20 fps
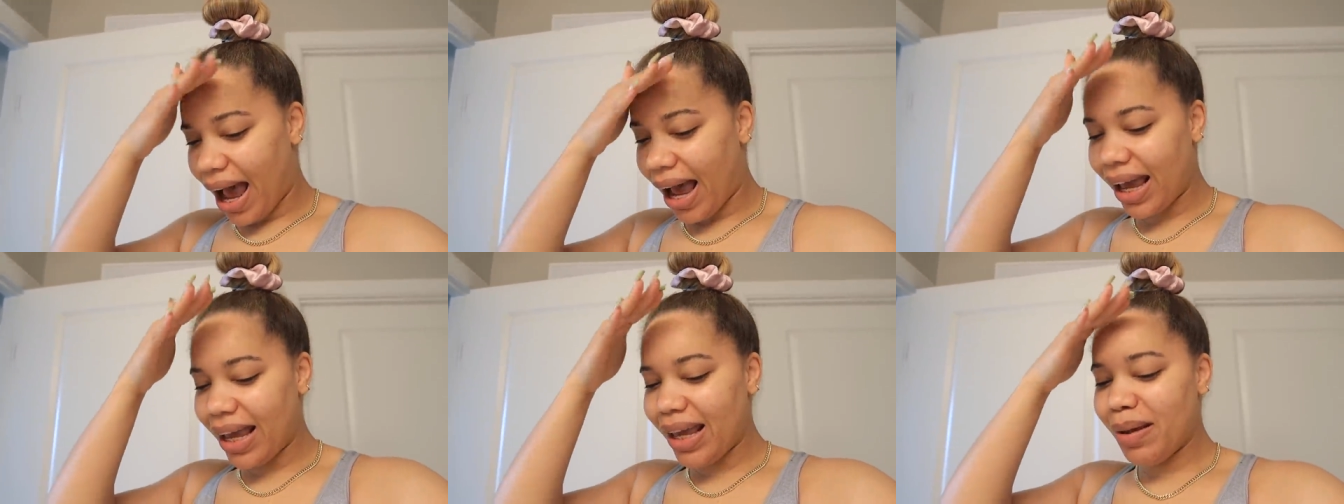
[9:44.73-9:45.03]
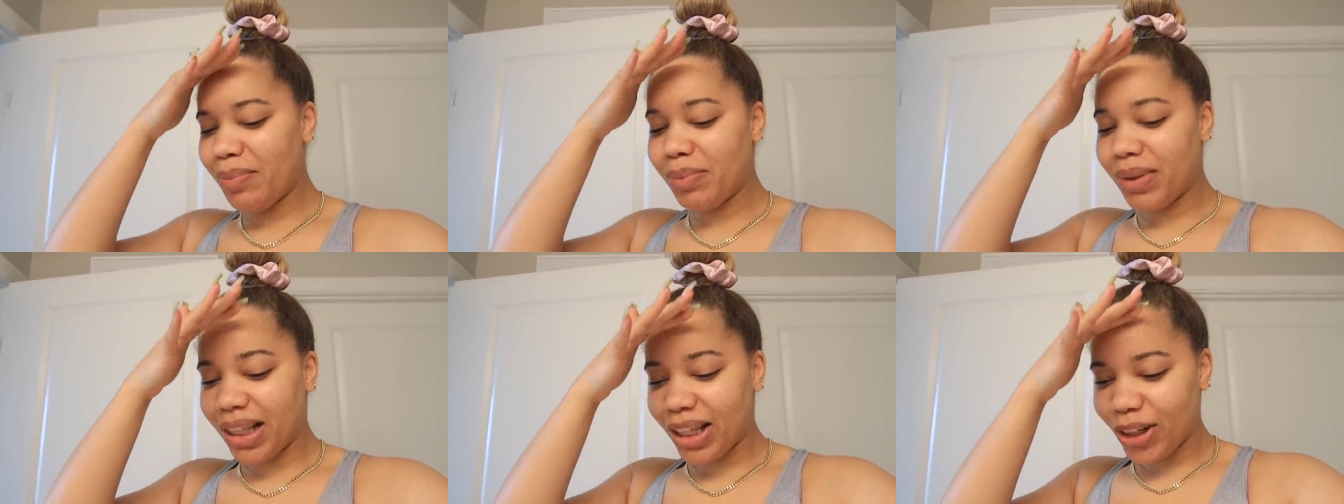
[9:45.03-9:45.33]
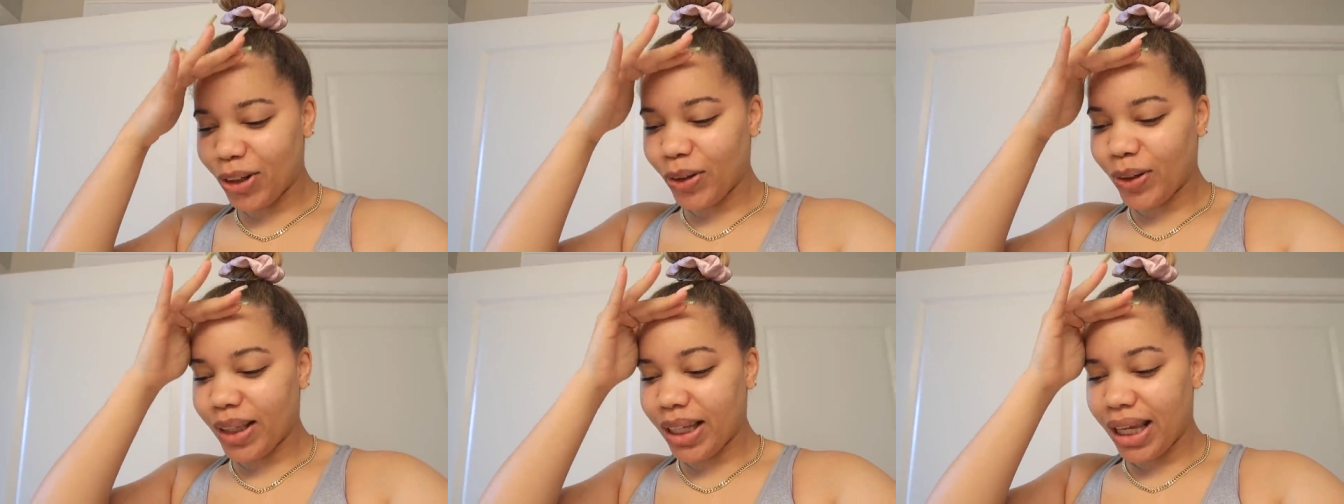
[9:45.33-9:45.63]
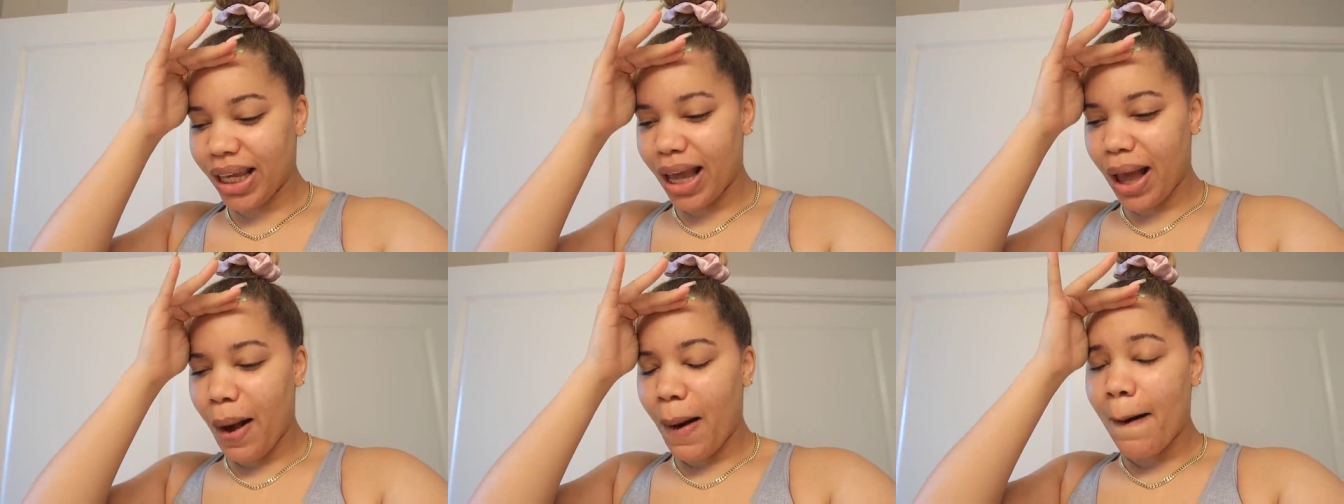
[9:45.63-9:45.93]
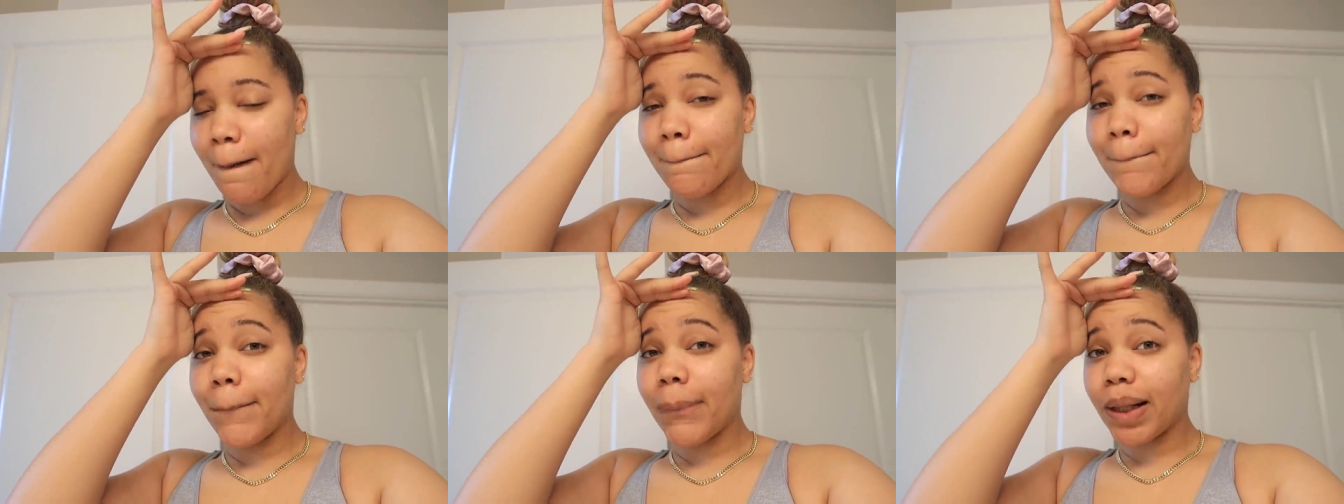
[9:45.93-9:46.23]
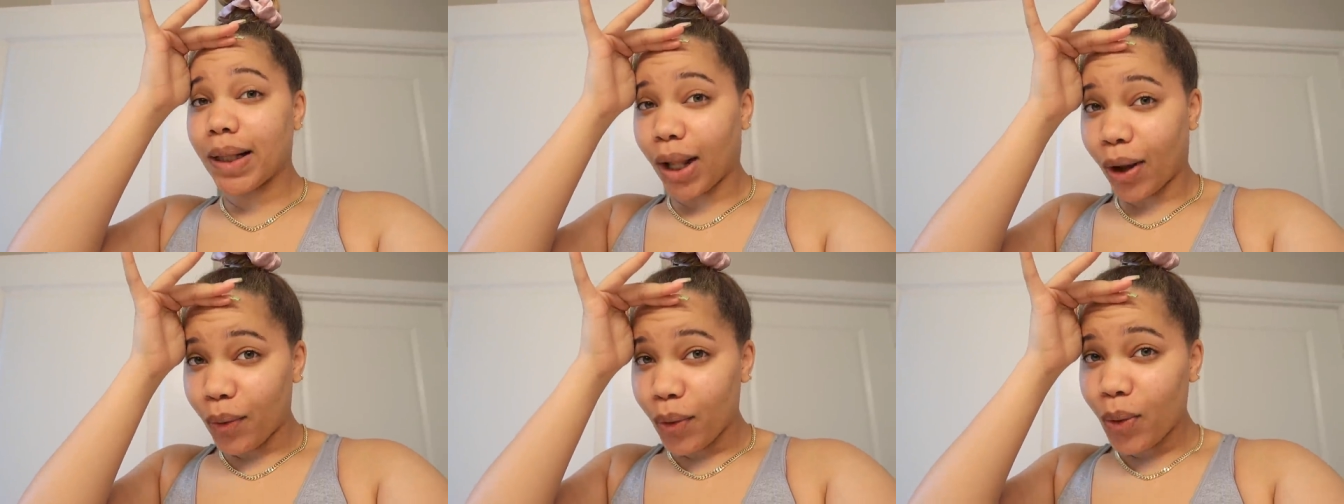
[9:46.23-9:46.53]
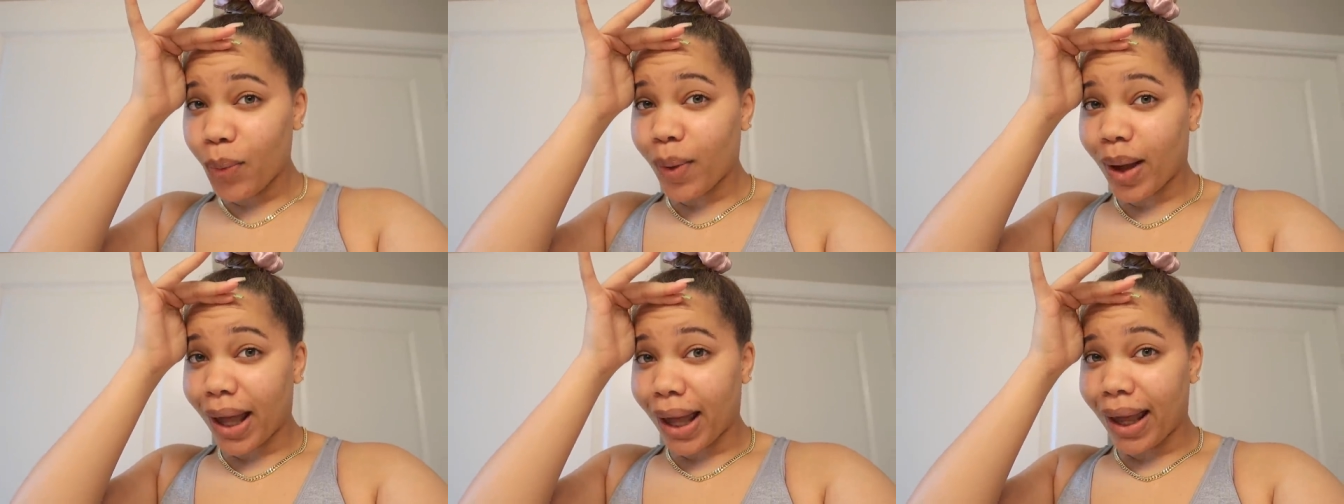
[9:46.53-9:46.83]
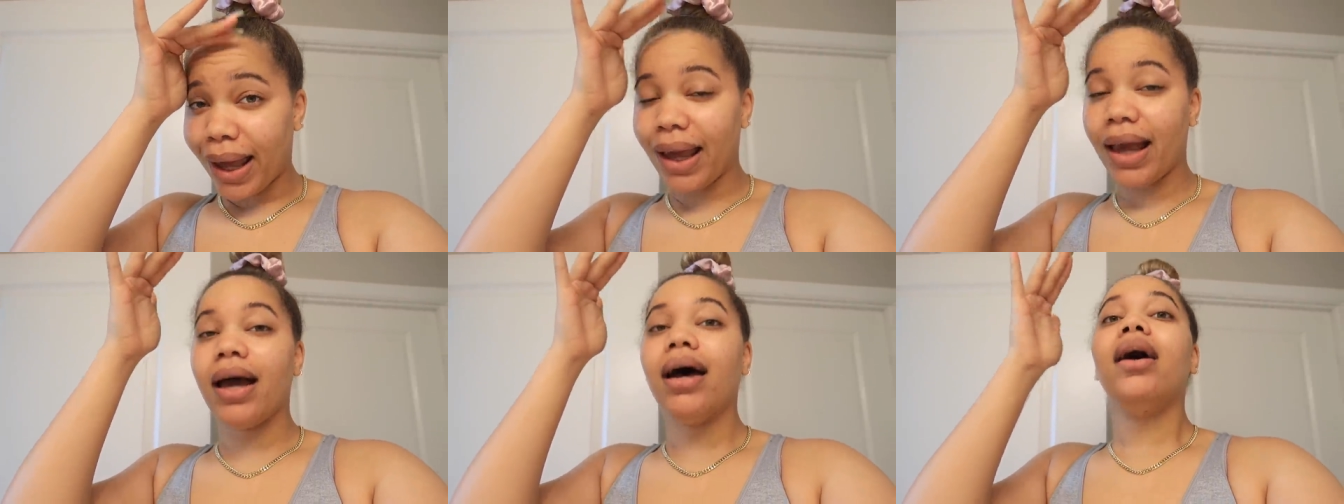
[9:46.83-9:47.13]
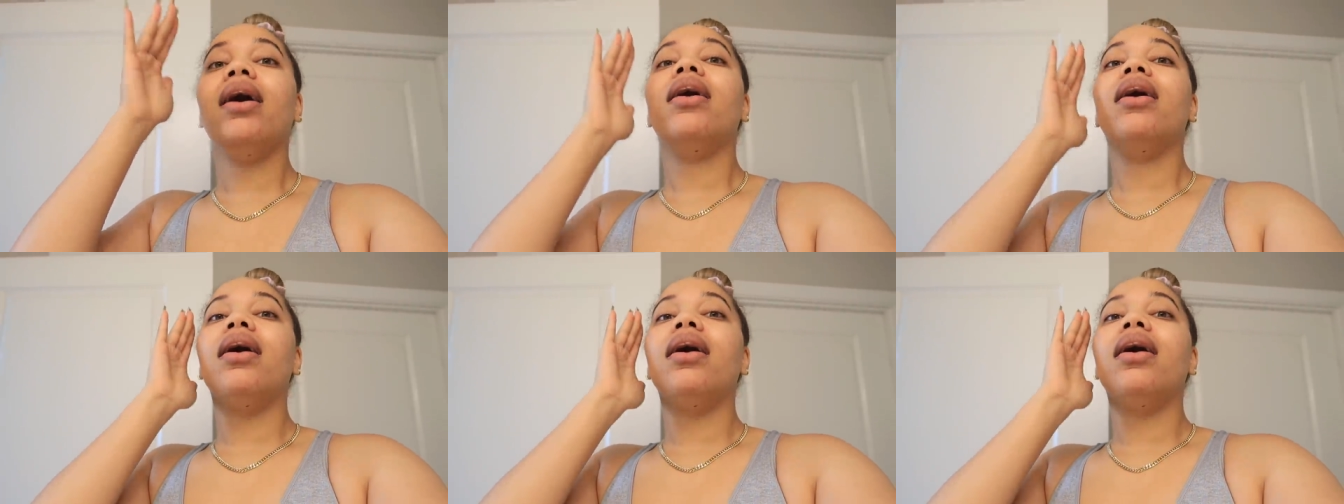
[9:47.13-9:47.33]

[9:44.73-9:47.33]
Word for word: i am literally blown away